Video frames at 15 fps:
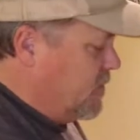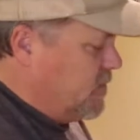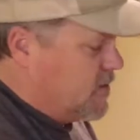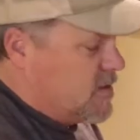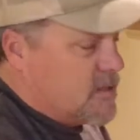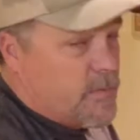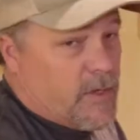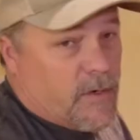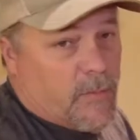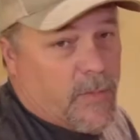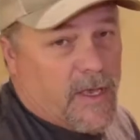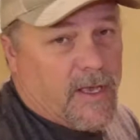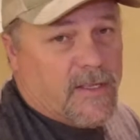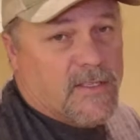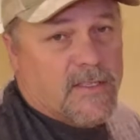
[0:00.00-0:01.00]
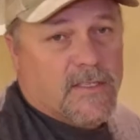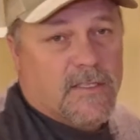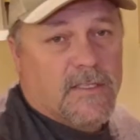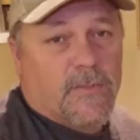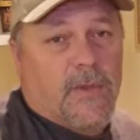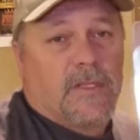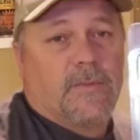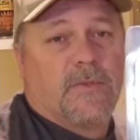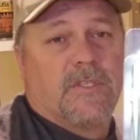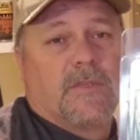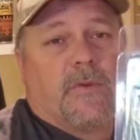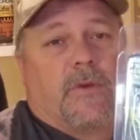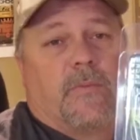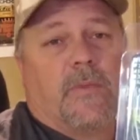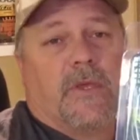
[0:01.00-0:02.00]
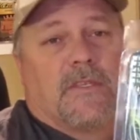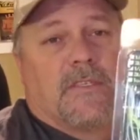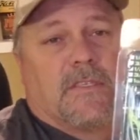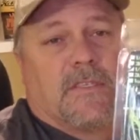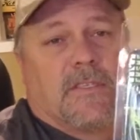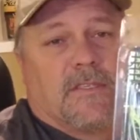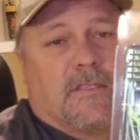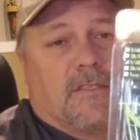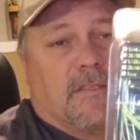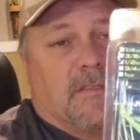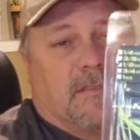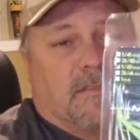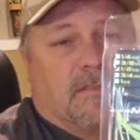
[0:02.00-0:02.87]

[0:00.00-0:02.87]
Spinner baits, it's about to be spinner bait season.